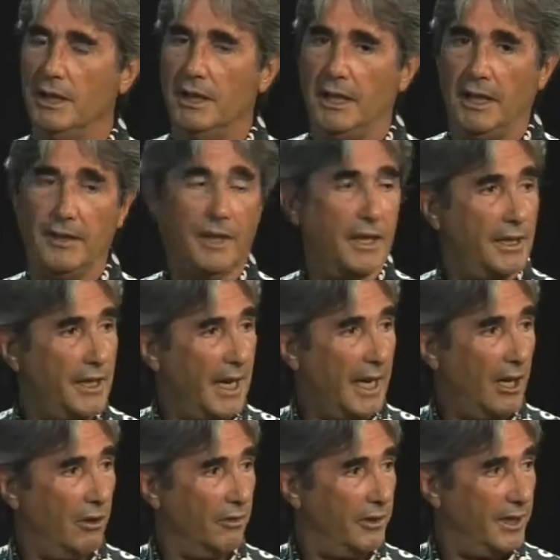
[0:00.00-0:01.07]
And then
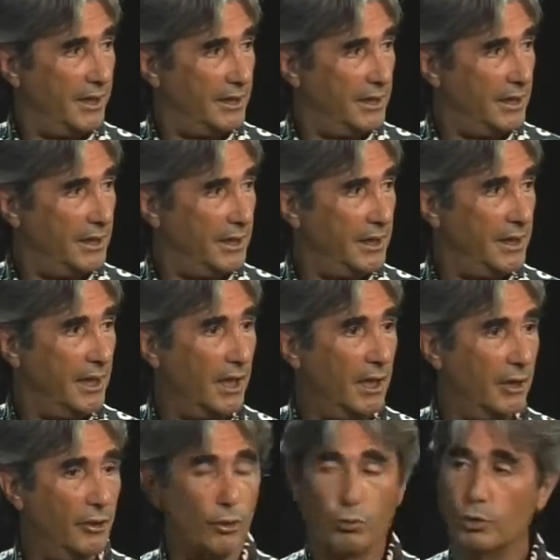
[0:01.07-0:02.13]
now that the
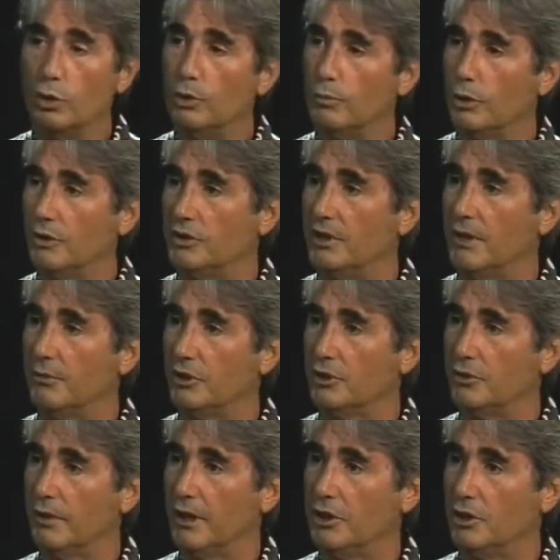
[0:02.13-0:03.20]
Rumors
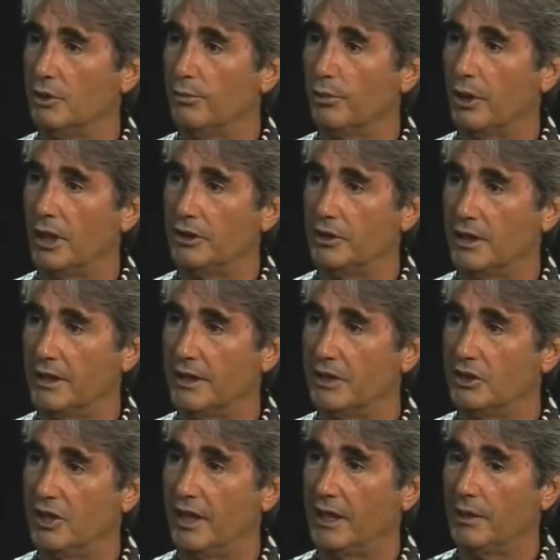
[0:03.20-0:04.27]
demonstration project has
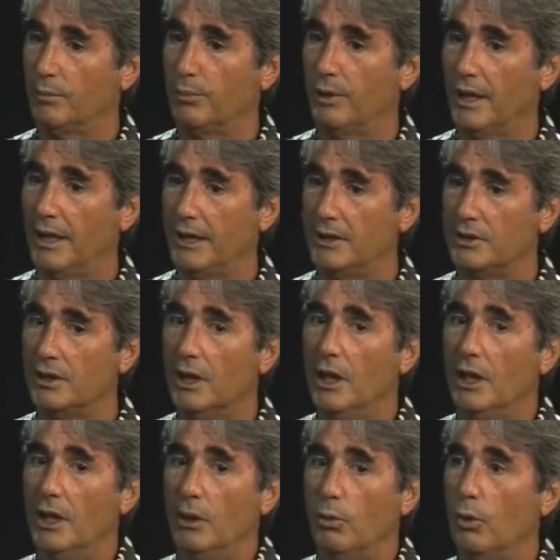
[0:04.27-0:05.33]
taken place,
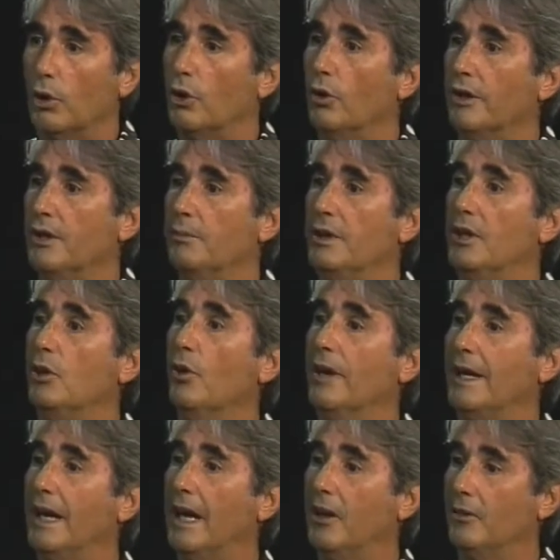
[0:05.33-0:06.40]
we're going to be
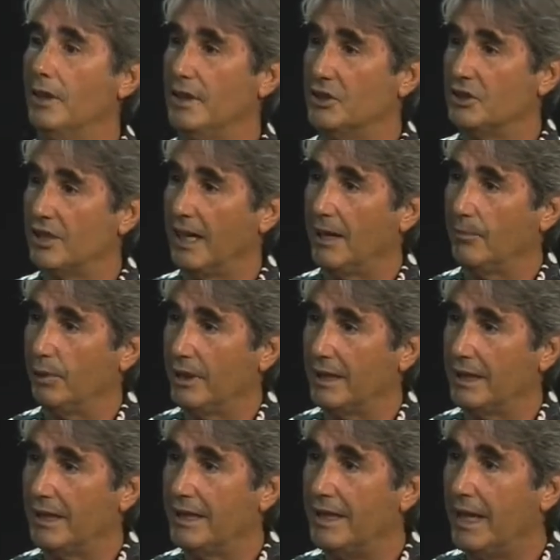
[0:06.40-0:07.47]
going out and
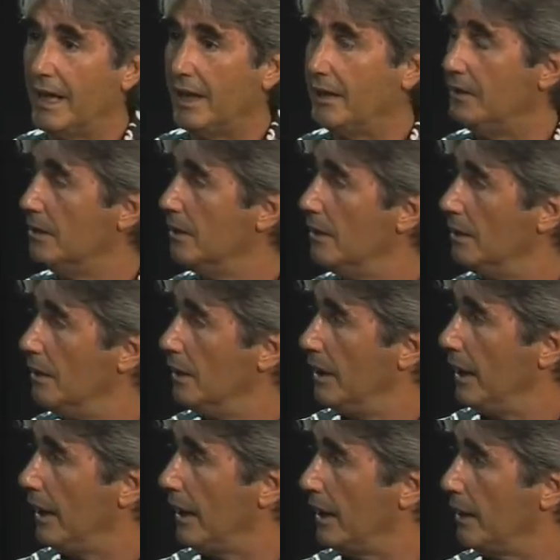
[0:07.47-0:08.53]
sampling again,
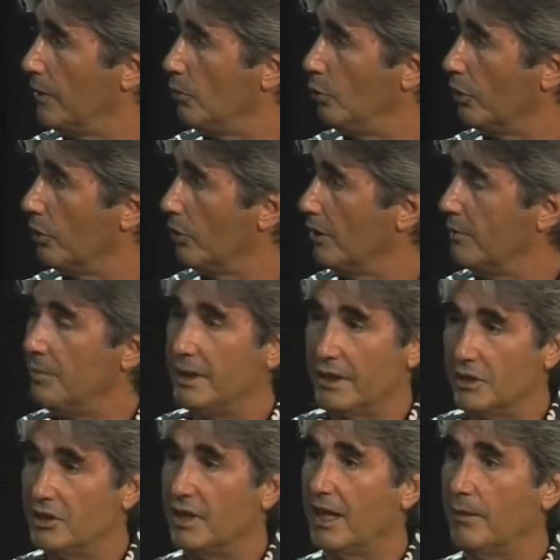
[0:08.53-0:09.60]
and we're going to be
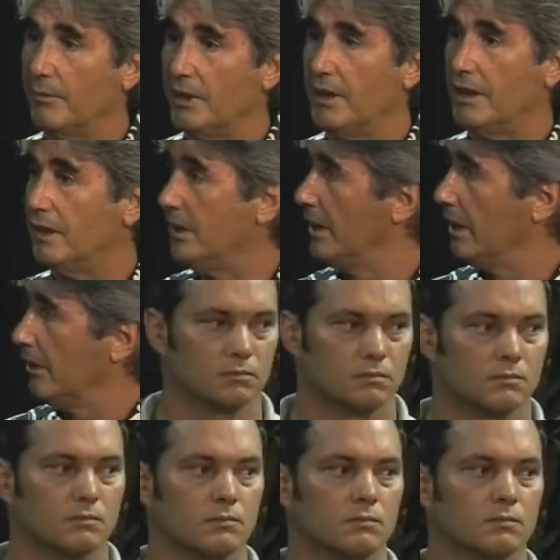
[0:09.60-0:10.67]
examining the
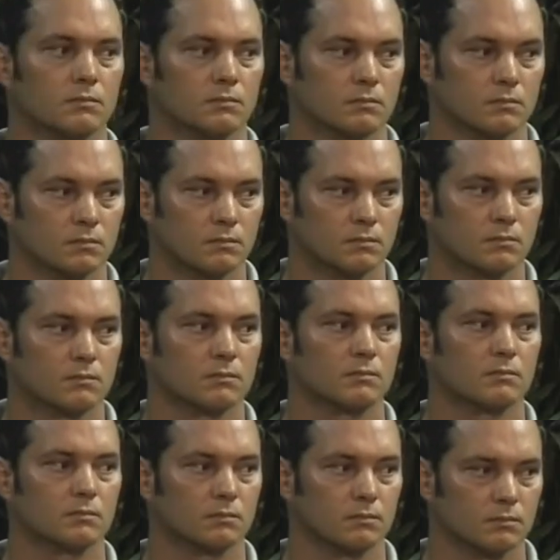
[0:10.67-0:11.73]
areas that NOAA
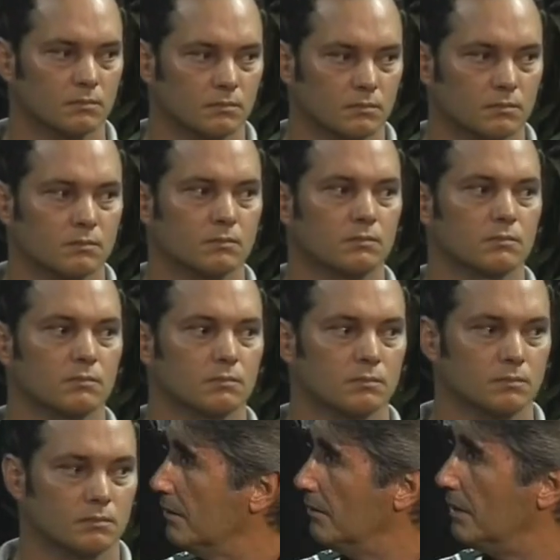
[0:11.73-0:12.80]
had mapped. And
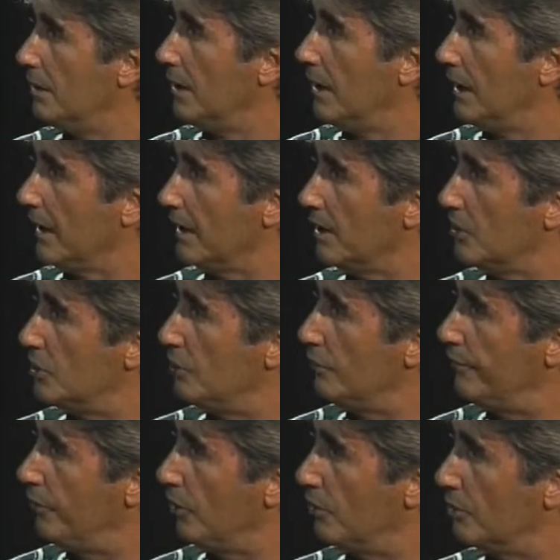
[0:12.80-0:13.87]
I guess you
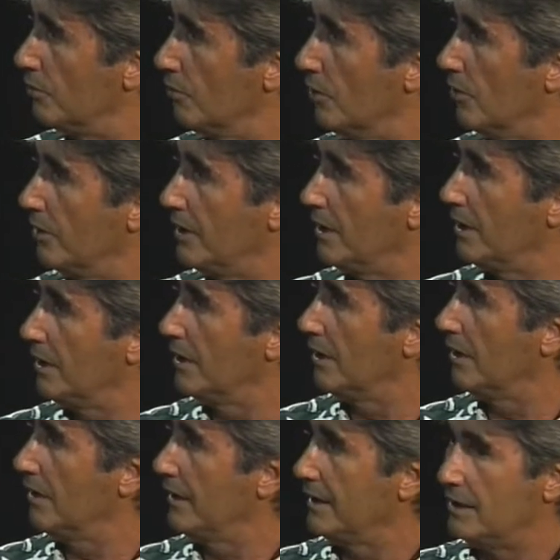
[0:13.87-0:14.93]
folks were looking
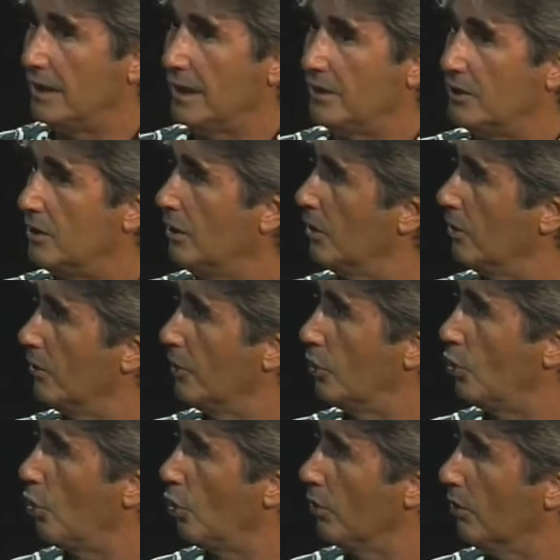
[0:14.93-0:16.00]
at the
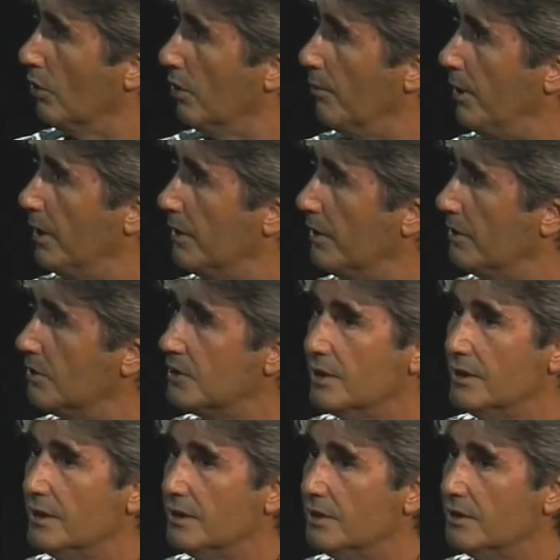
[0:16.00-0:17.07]
coral
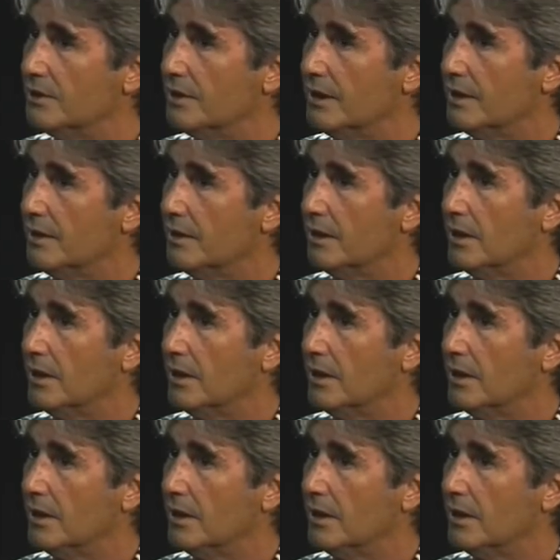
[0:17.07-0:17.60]
abundances, and